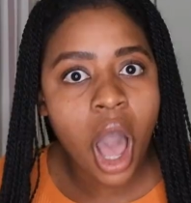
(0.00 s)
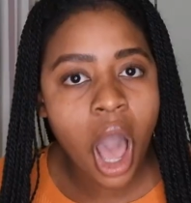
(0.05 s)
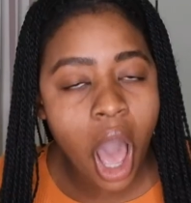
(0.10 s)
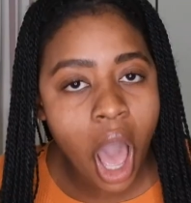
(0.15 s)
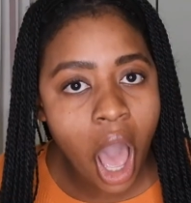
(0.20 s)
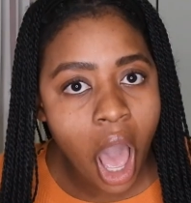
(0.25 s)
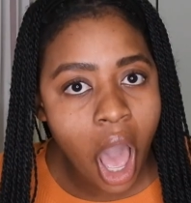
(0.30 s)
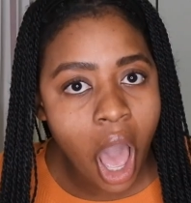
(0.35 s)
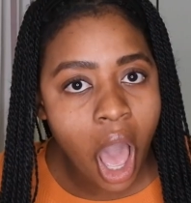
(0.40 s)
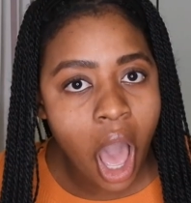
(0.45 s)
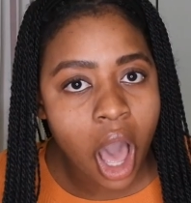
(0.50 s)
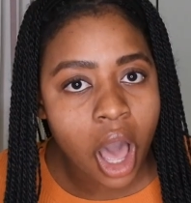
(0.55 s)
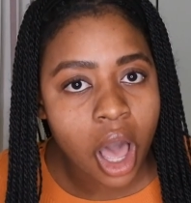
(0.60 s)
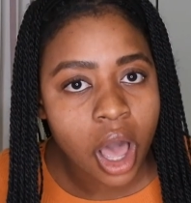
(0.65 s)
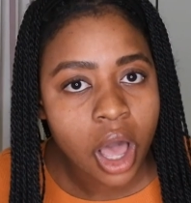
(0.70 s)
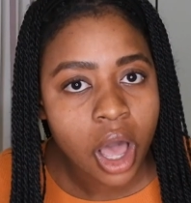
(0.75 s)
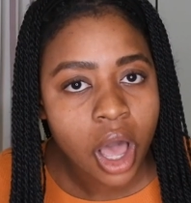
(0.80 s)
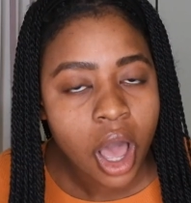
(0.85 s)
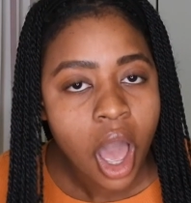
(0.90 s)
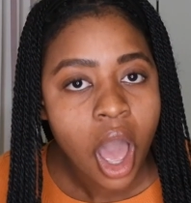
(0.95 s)

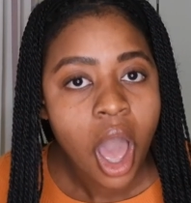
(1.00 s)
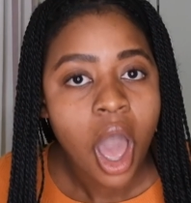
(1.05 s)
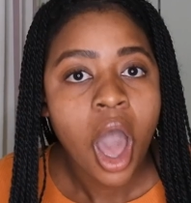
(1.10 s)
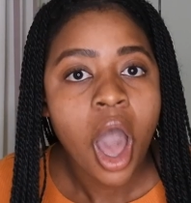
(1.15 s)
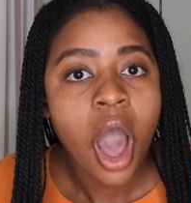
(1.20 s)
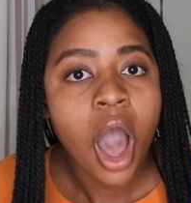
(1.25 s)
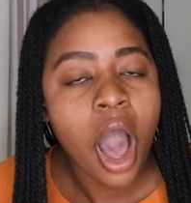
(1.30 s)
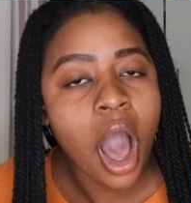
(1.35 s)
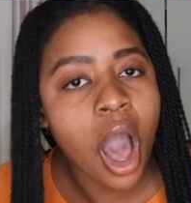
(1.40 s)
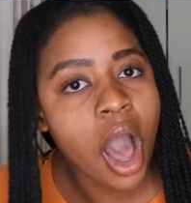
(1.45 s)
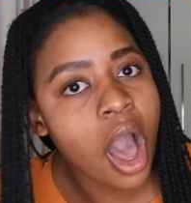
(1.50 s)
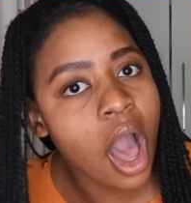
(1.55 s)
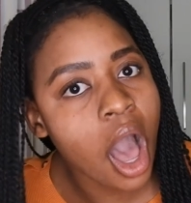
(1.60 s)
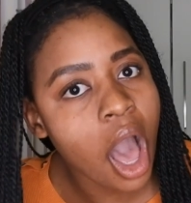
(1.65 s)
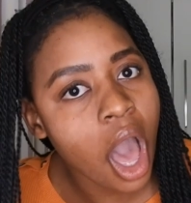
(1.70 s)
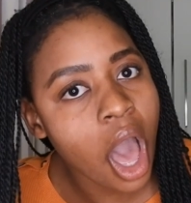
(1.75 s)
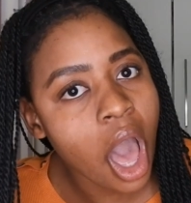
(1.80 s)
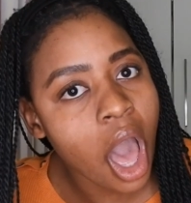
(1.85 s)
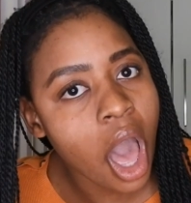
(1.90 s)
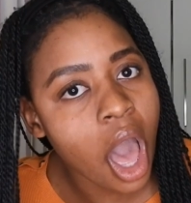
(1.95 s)
Ha!
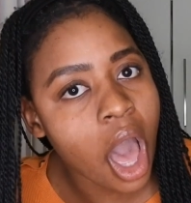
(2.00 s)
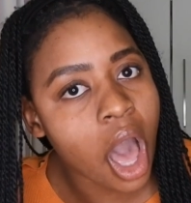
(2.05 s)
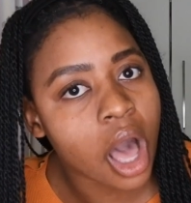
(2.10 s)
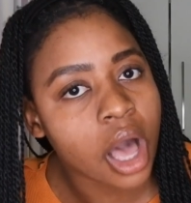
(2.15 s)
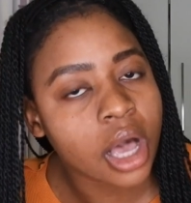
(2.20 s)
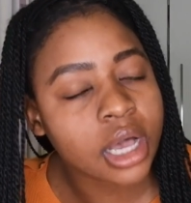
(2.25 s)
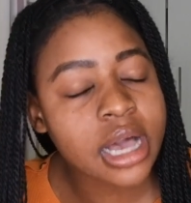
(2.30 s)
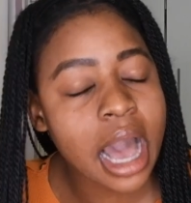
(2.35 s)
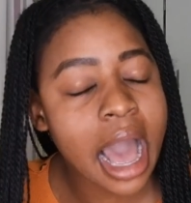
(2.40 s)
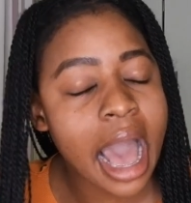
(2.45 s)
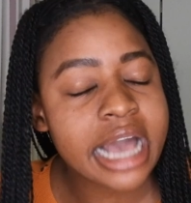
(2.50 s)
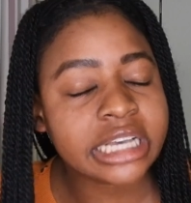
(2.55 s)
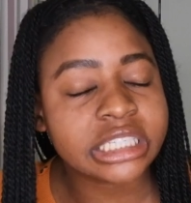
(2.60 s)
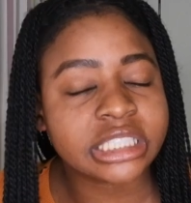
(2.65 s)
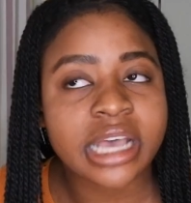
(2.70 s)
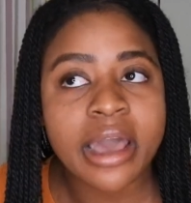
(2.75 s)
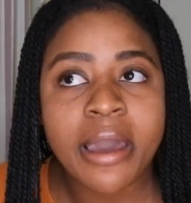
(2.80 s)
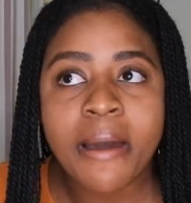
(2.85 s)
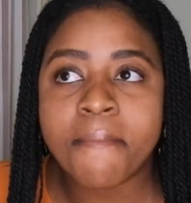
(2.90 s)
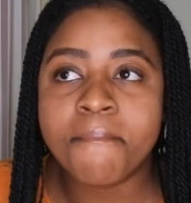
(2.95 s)
Ha!
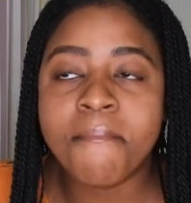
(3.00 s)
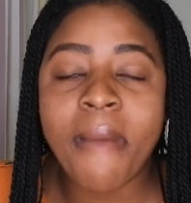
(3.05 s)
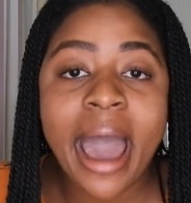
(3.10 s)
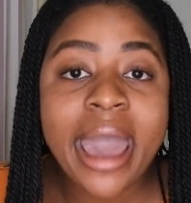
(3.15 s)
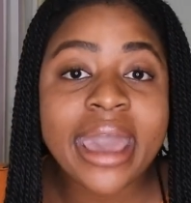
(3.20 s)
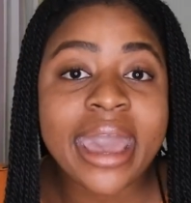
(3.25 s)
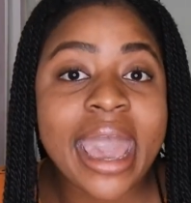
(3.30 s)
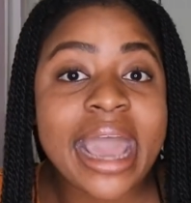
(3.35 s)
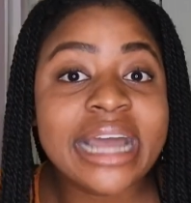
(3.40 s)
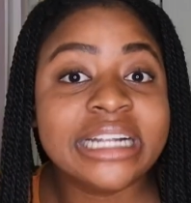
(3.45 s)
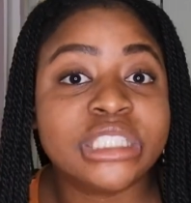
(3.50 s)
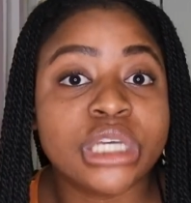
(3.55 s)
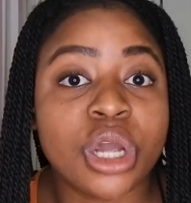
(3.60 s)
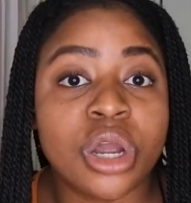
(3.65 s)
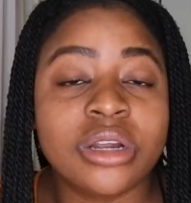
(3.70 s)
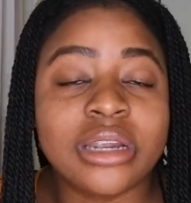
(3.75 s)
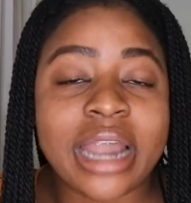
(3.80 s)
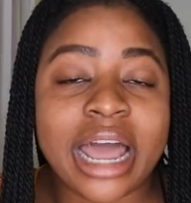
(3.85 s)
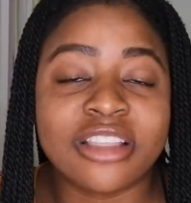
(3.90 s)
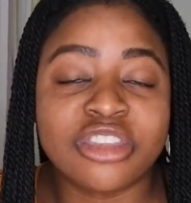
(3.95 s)
Guys, my head
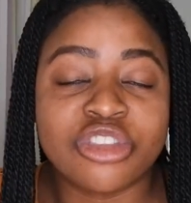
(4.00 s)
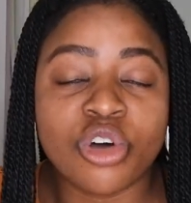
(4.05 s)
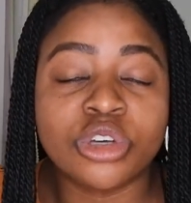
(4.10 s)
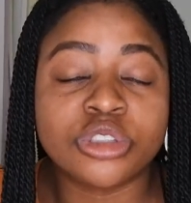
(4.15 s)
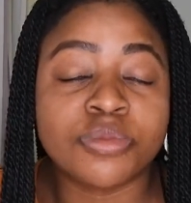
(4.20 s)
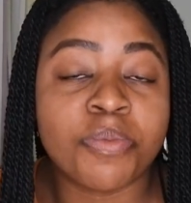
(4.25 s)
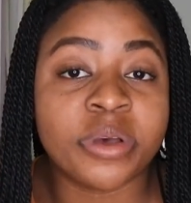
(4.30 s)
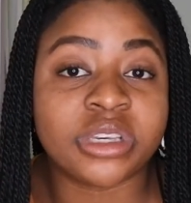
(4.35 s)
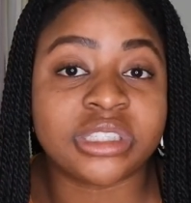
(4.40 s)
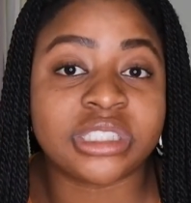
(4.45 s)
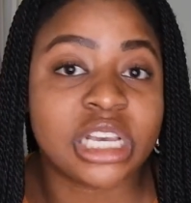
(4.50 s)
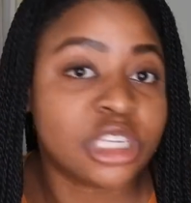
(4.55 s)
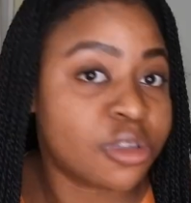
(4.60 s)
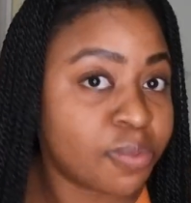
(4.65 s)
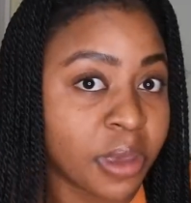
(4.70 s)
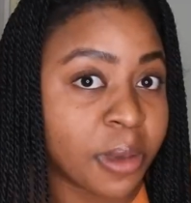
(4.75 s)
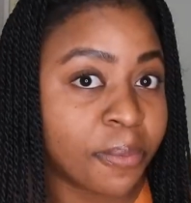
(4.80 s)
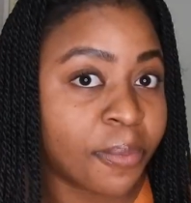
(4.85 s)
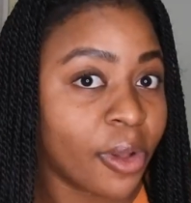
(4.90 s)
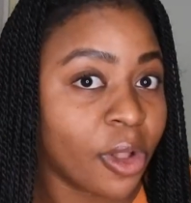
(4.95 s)
turned like those
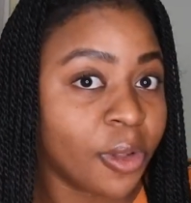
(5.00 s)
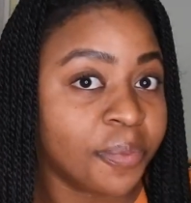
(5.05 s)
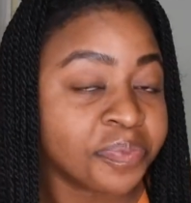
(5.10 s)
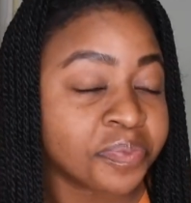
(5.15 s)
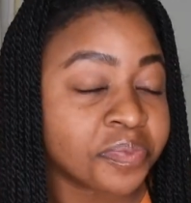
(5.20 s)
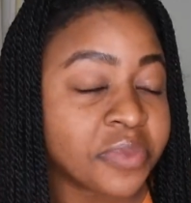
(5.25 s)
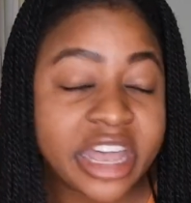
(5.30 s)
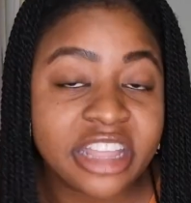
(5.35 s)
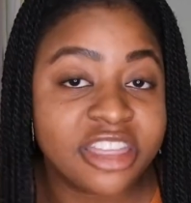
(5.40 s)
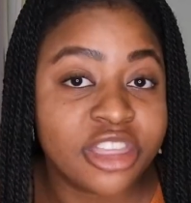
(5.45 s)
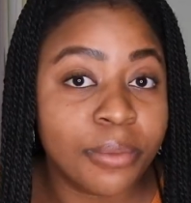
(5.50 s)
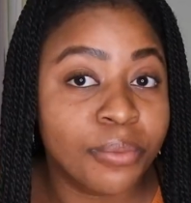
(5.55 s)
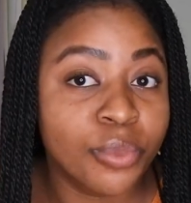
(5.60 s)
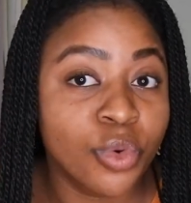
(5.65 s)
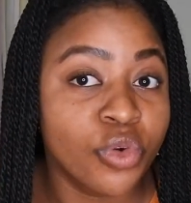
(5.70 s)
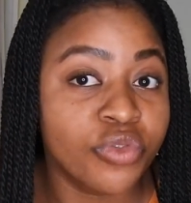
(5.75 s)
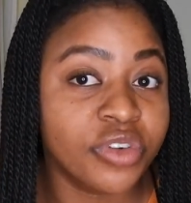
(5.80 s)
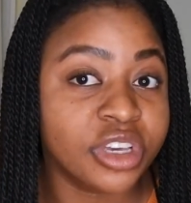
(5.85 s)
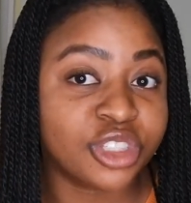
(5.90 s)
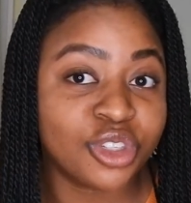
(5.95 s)
possessed people in the
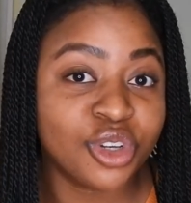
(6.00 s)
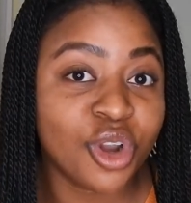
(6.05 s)
movies.